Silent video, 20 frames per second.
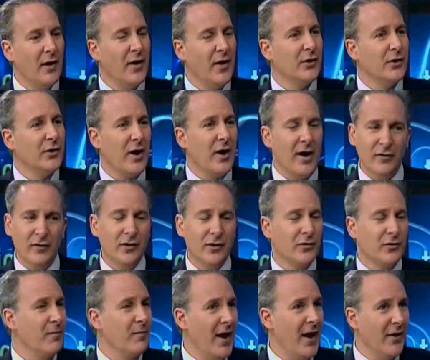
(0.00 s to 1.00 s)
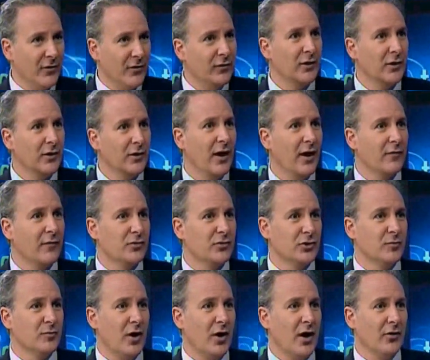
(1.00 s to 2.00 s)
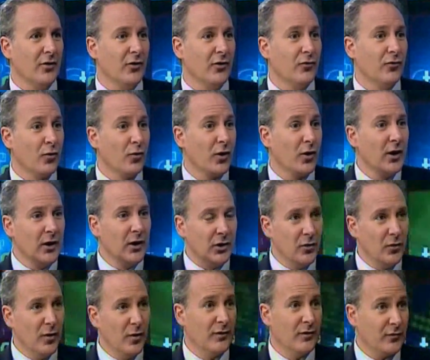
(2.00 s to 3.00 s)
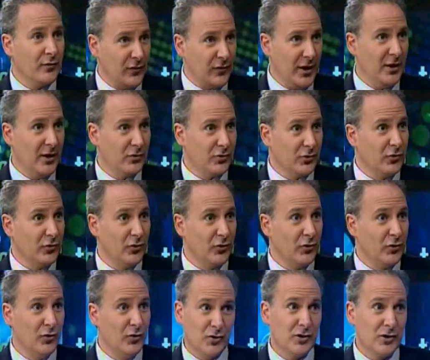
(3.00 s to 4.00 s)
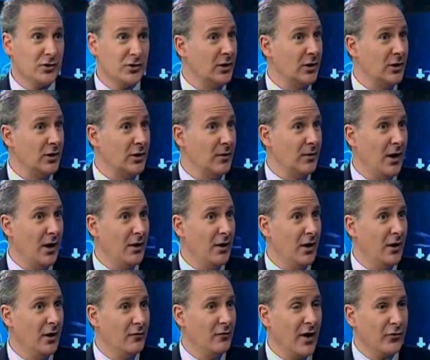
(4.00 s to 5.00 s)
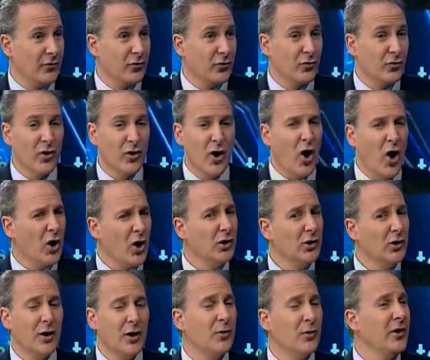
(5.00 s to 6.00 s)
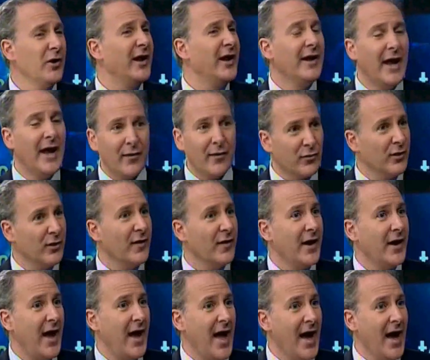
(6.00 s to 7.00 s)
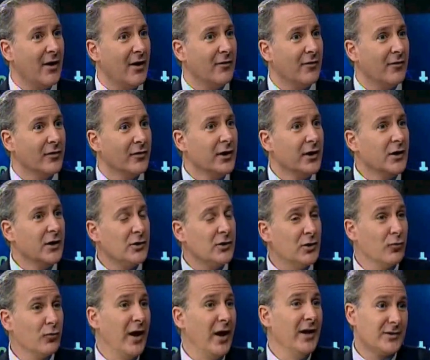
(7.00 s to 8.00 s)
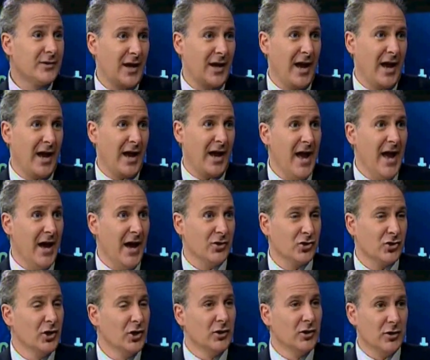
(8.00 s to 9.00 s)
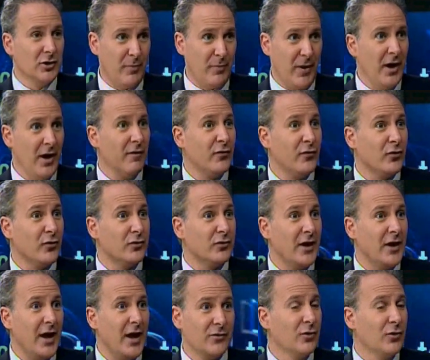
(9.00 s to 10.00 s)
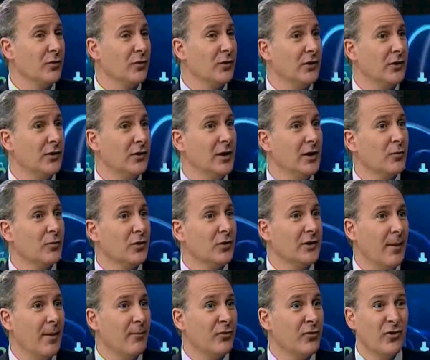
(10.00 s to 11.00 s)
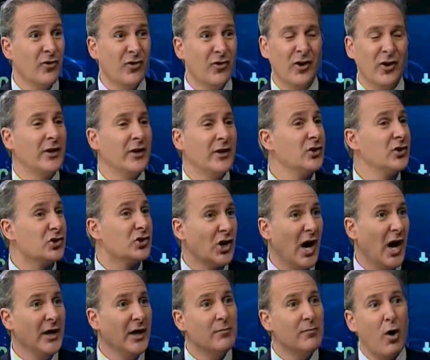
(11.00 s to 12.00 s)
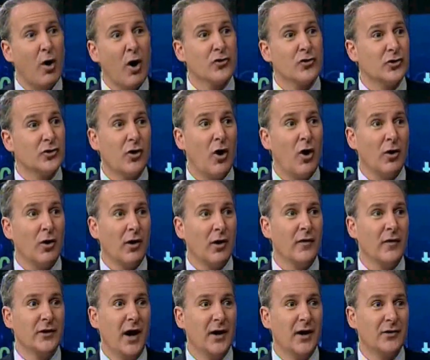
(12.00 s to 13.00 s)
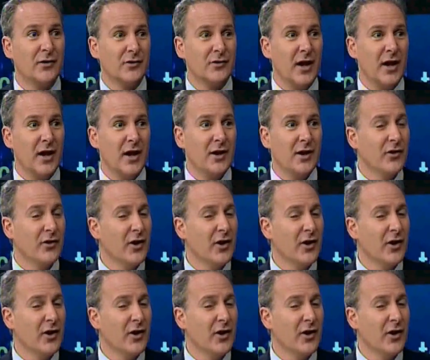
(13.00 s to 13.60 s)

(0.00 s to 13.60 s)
that you're having this massive deleveraging process where U.S. financial institutions and investors are liquidating everything they have to raise cash, to pay off their debts, to redeem redemptions. It's like a giant margin call on the United States,